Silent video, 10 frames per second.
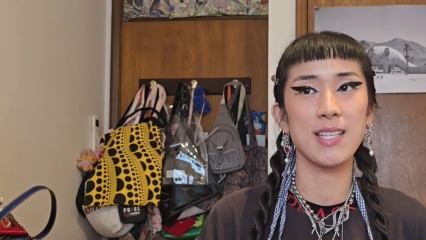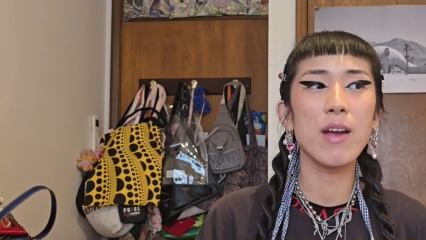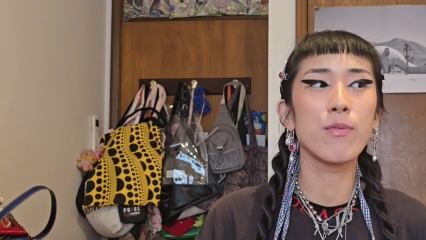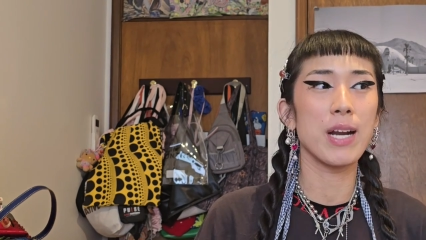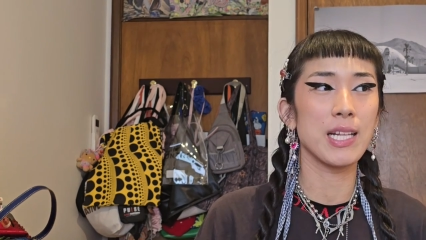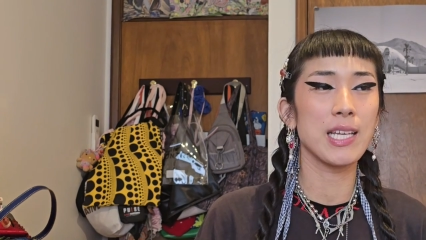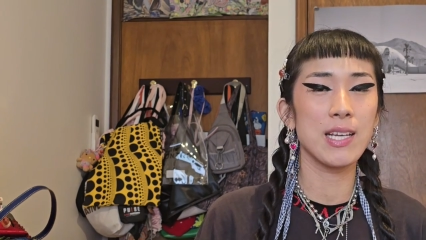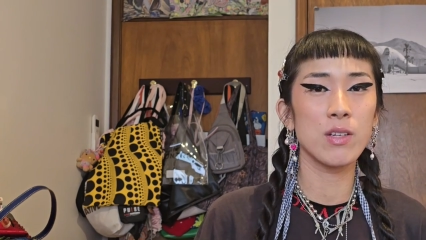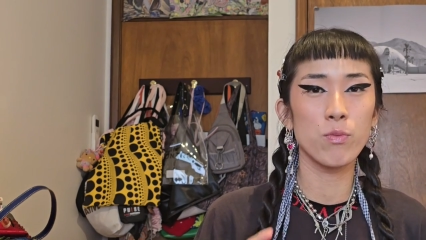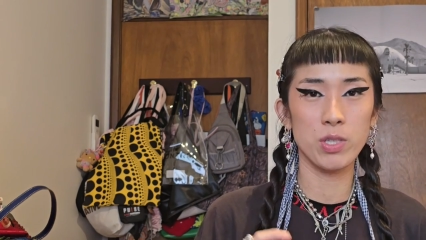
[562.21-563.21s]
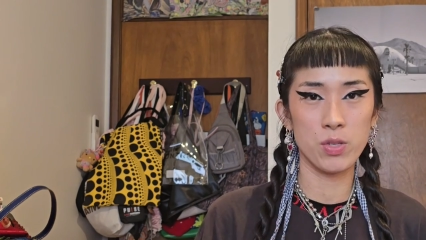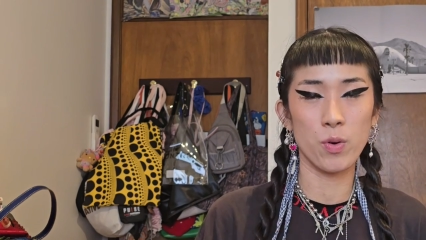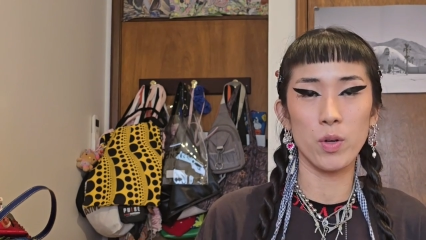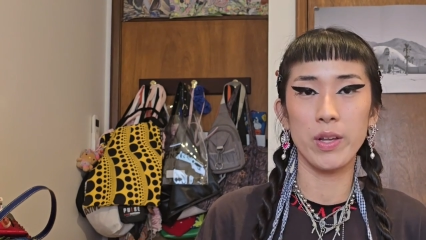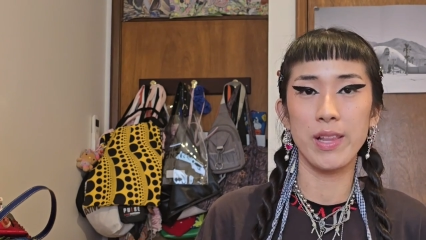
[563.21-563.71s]
I rarely will
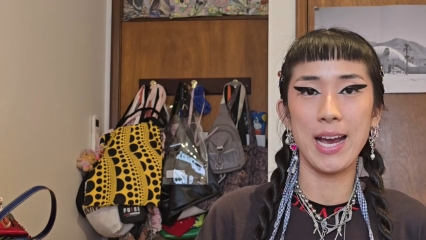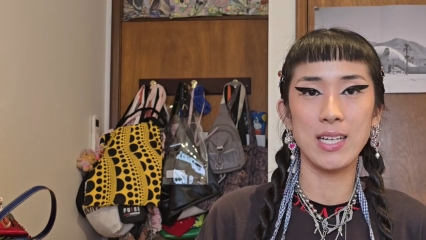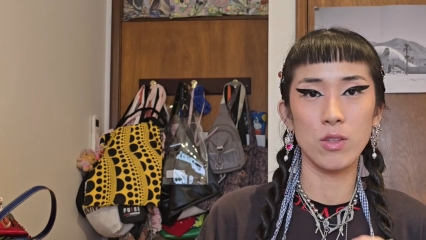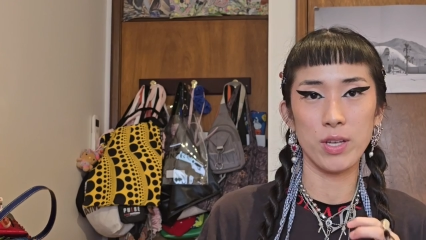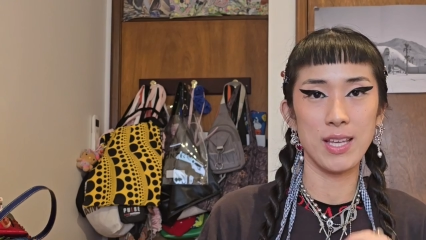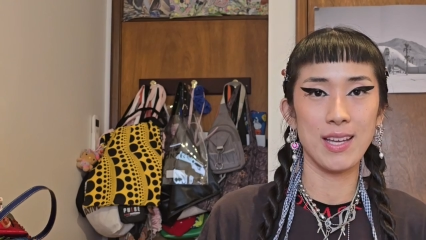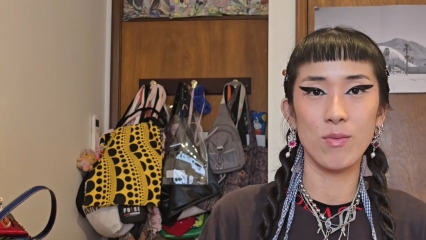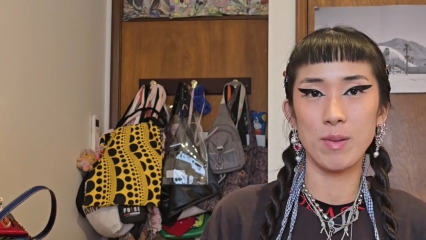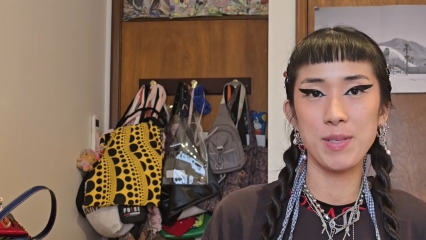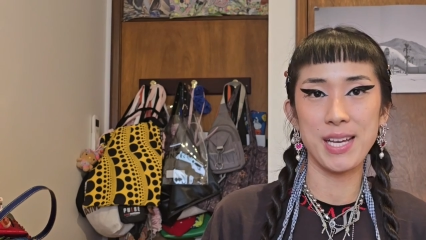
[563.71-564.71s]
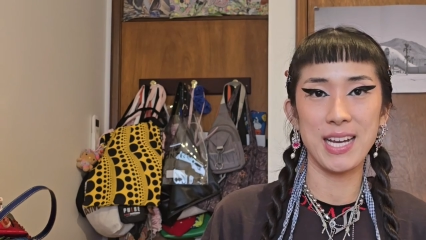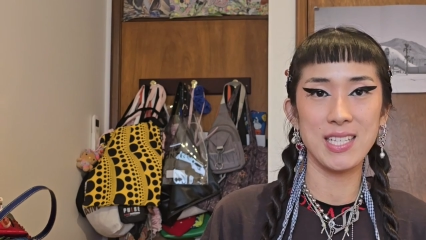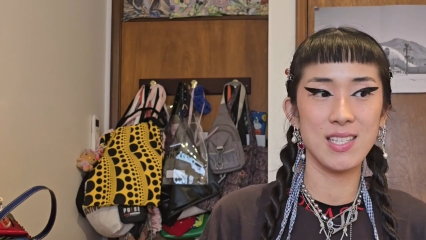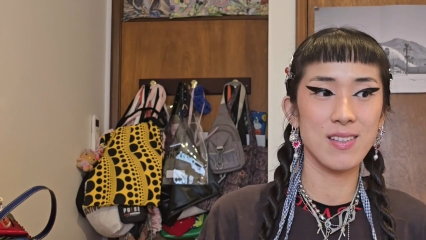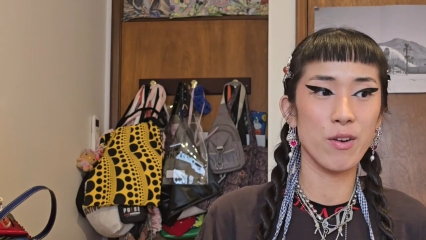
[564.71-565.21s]
scroll online looking at
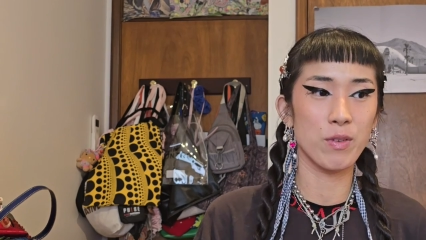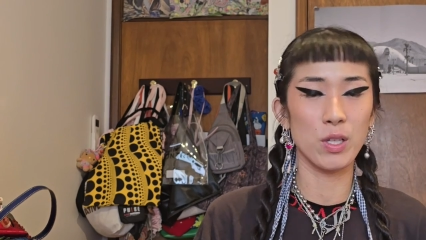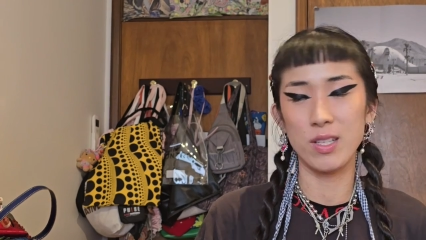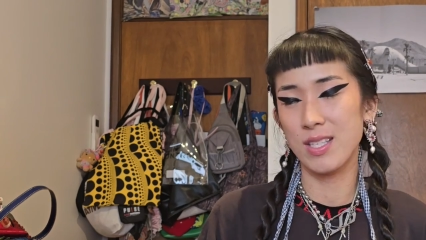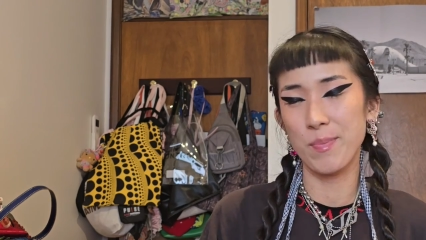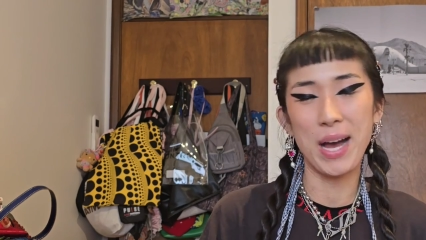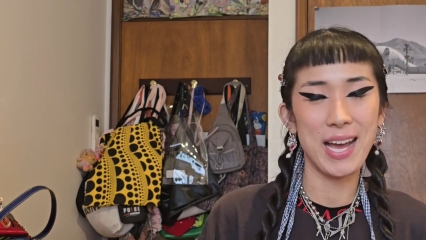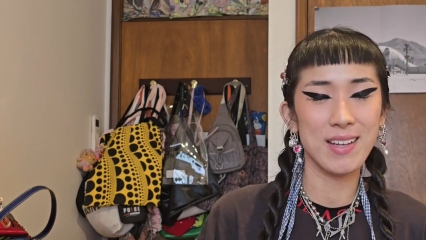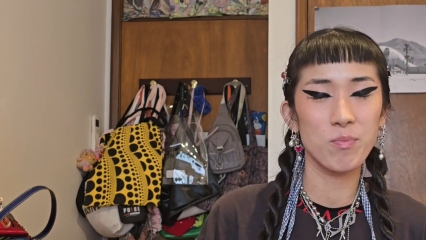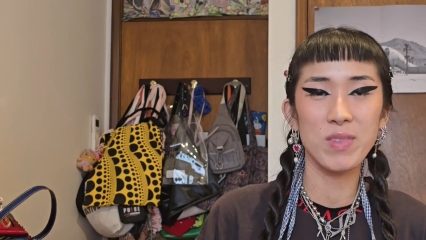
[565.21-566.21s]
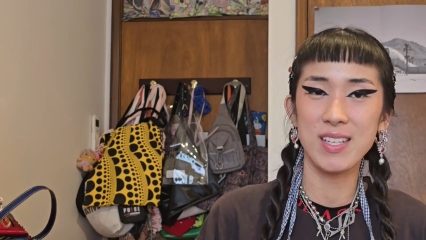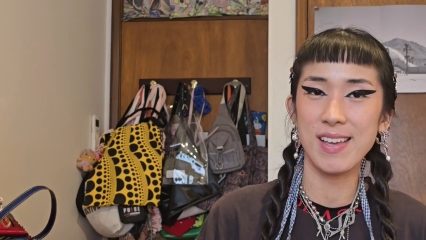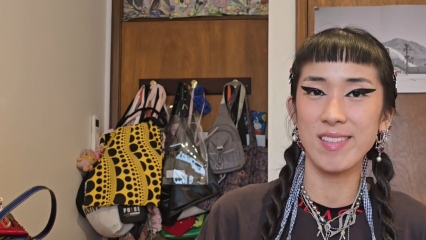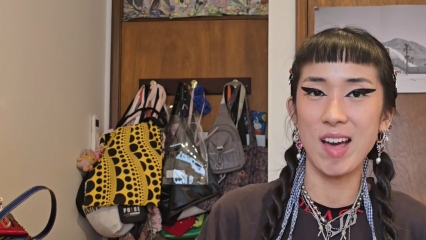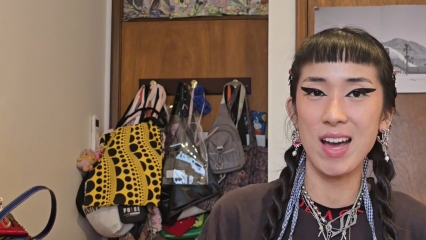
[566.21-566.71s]
websites of clothes to buy, things
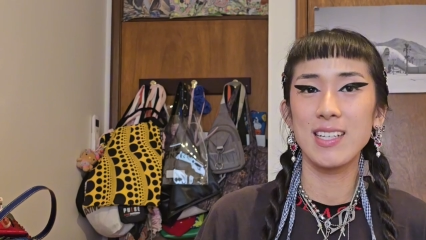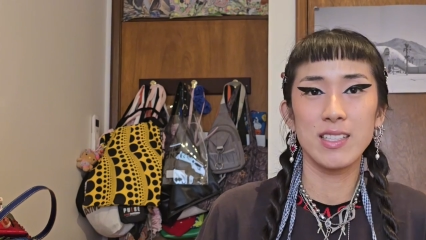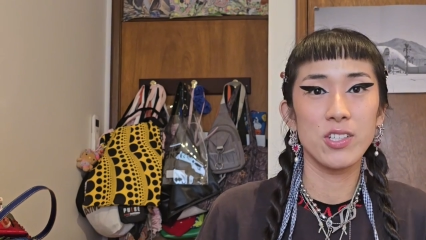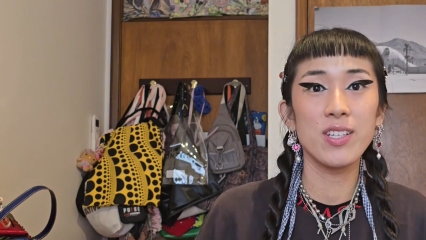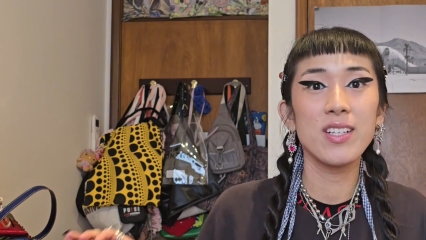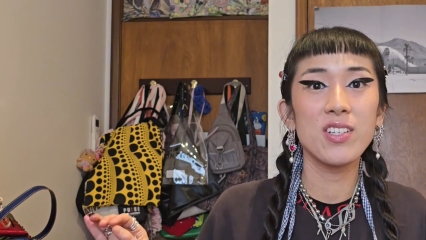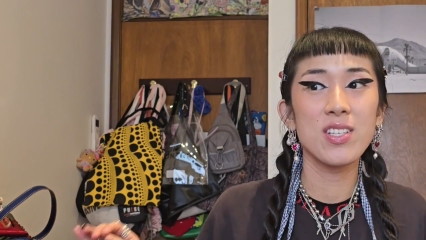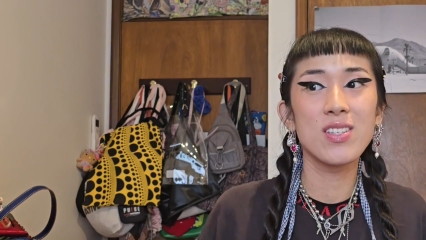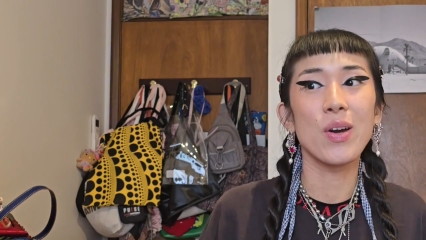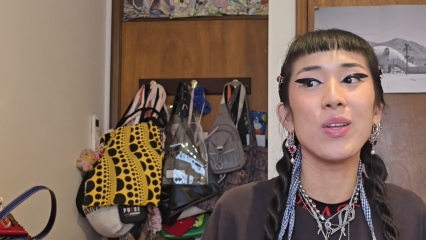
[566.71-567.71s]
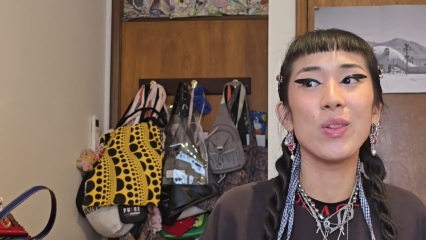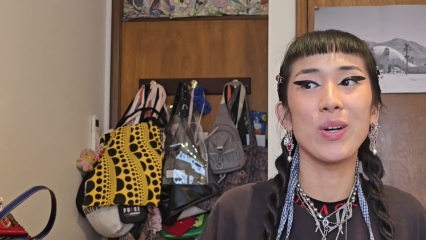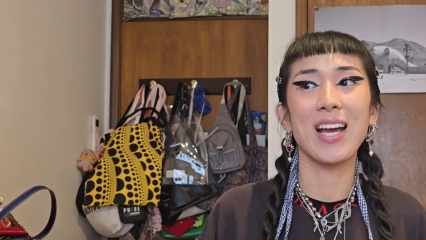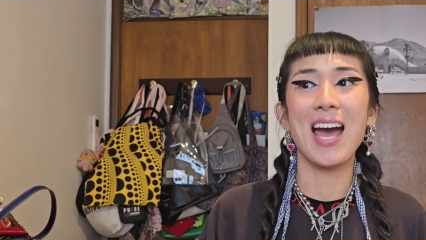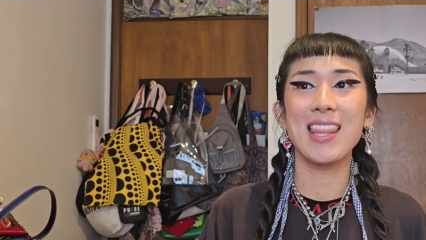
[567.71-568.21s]
like that. I literally just don't
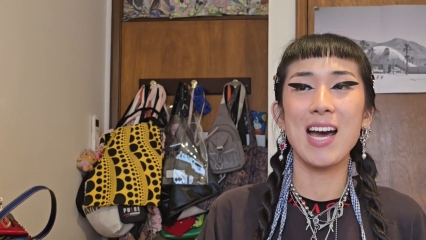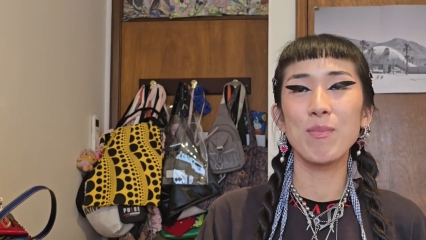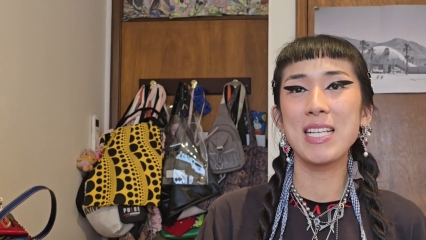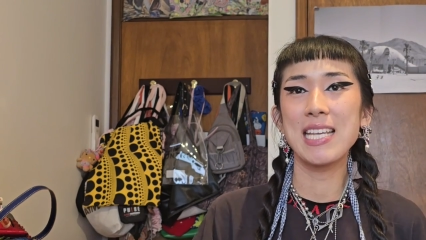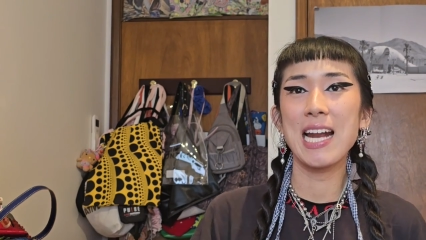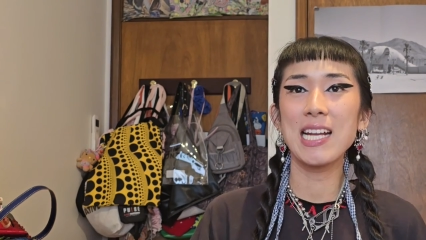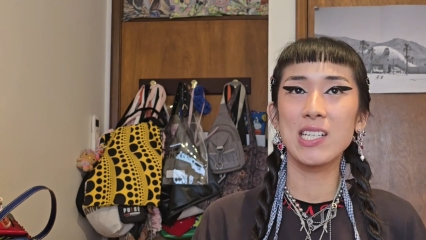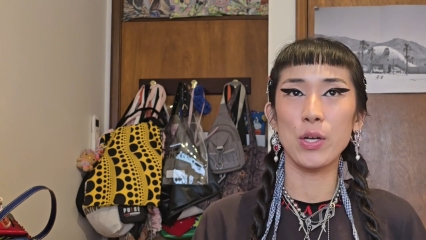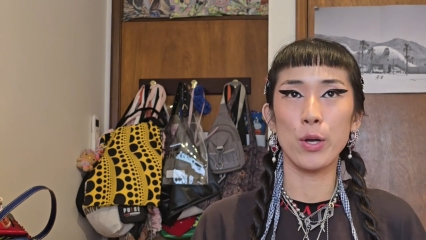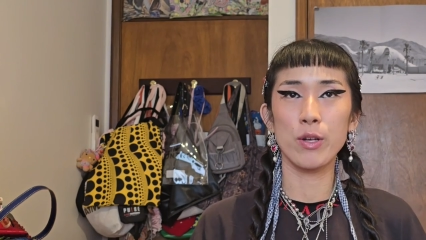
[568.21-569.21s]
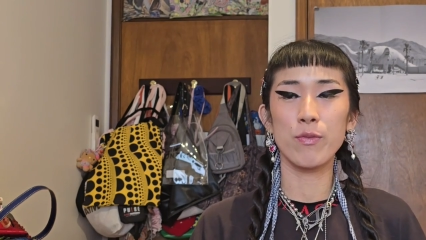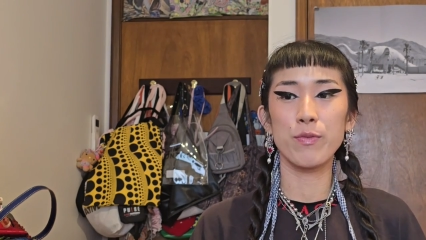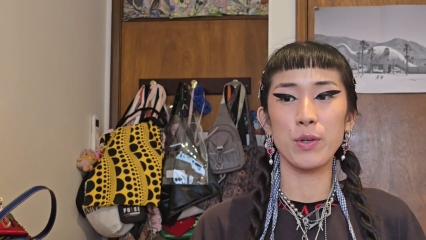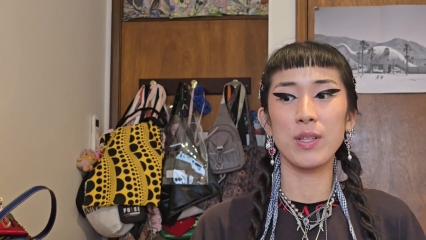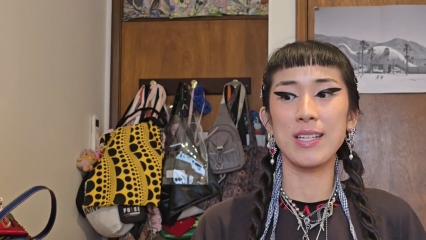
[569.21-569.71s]
look, and that means that I don't
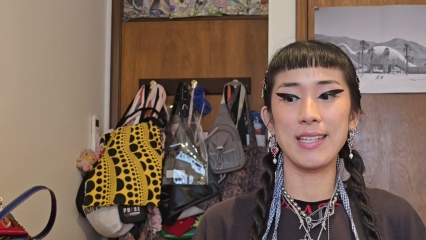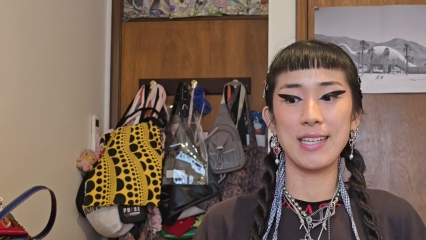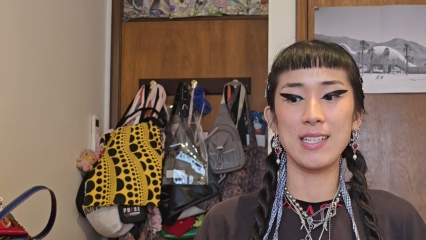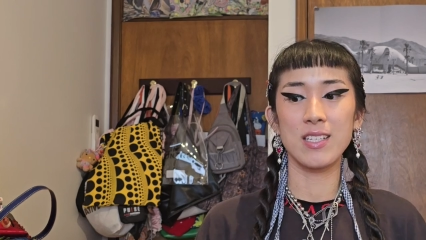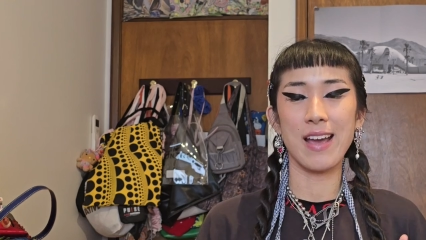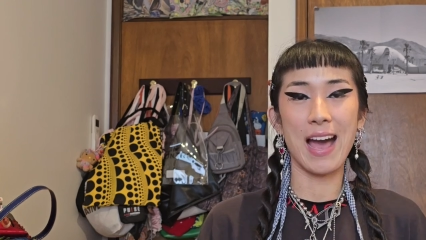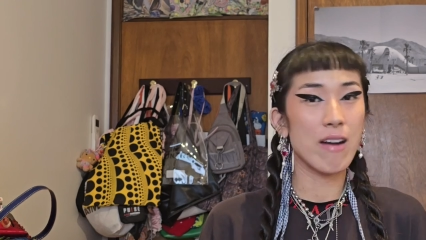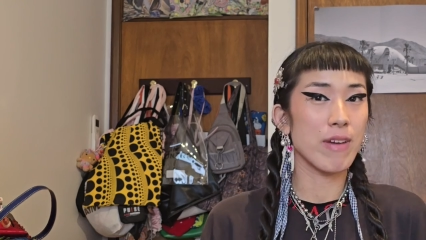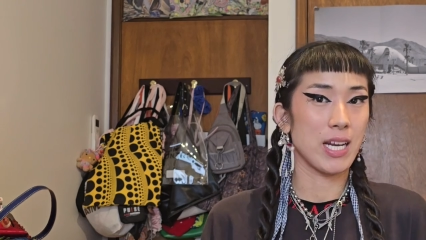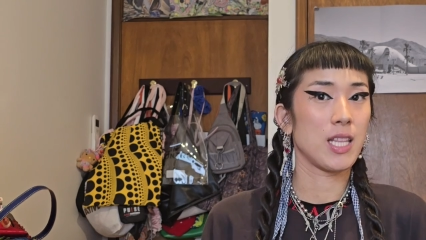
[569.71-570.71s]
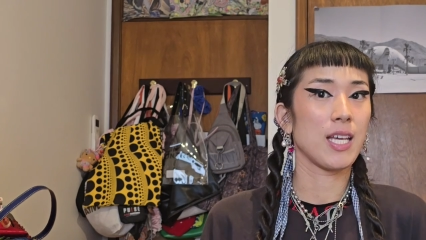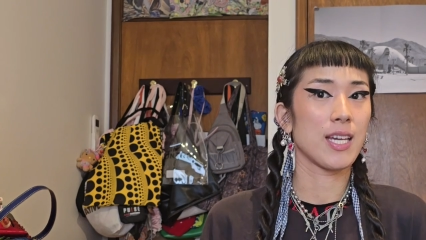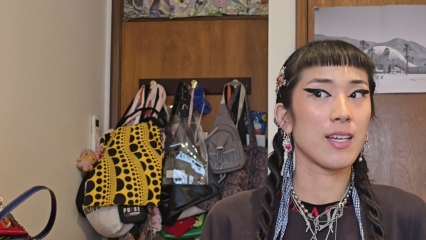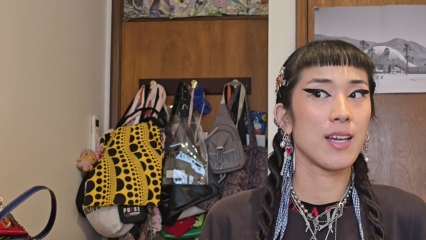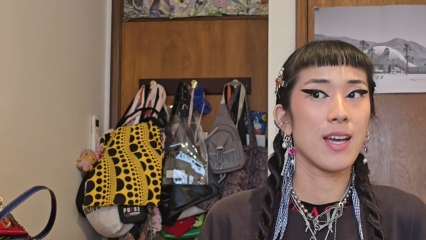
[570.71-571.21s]
feel the need to have anything